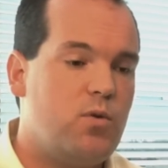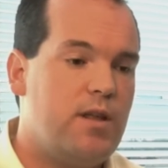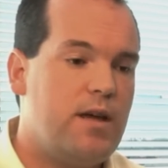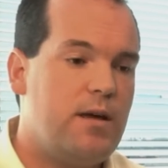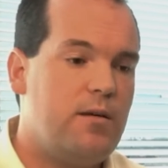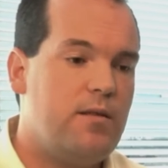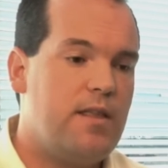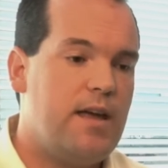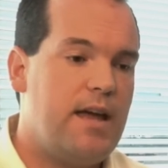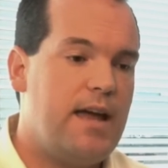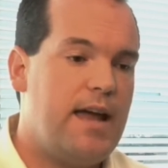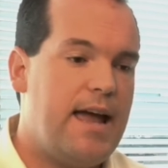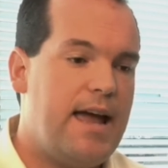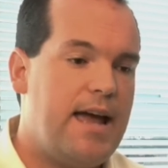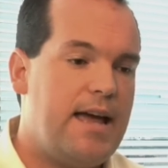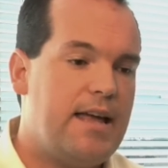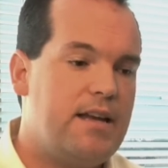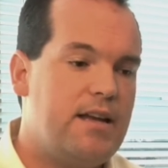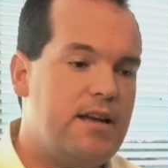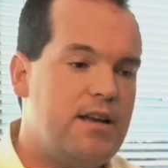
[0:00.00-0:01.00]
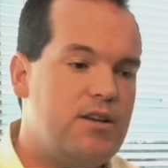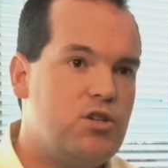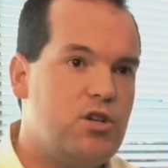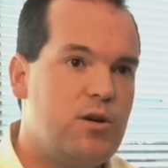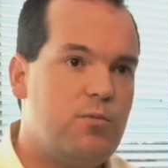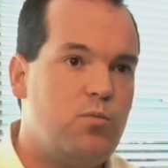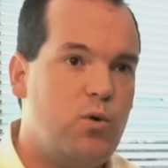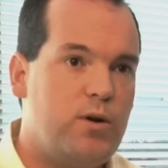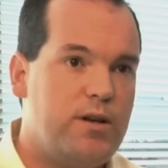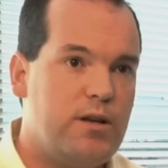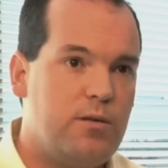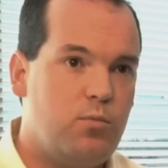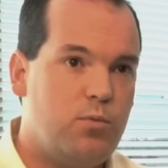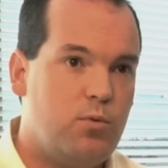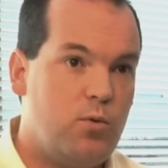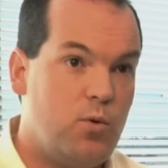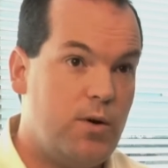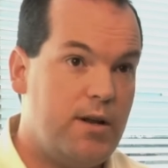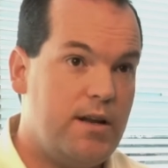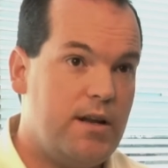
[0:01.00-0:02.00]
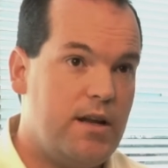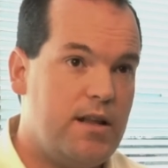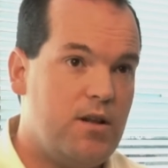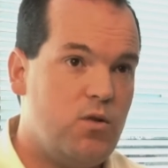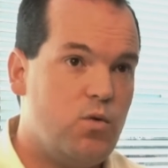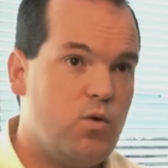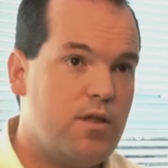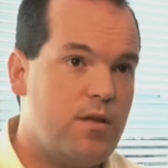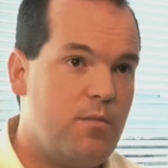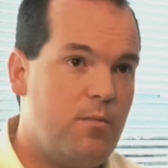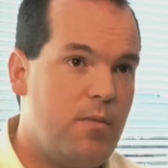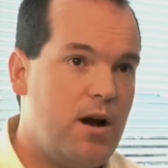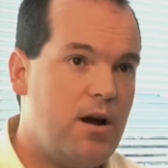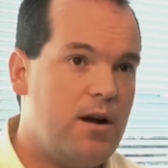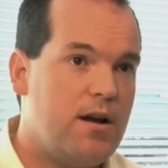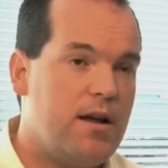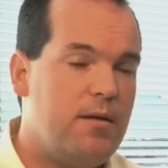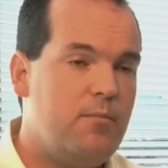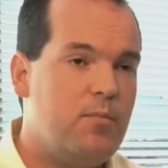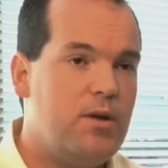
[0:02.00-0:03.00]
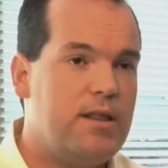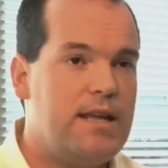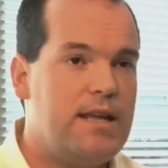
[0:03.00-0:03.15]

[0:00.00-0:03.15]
they had SharePoint deployed in North America, but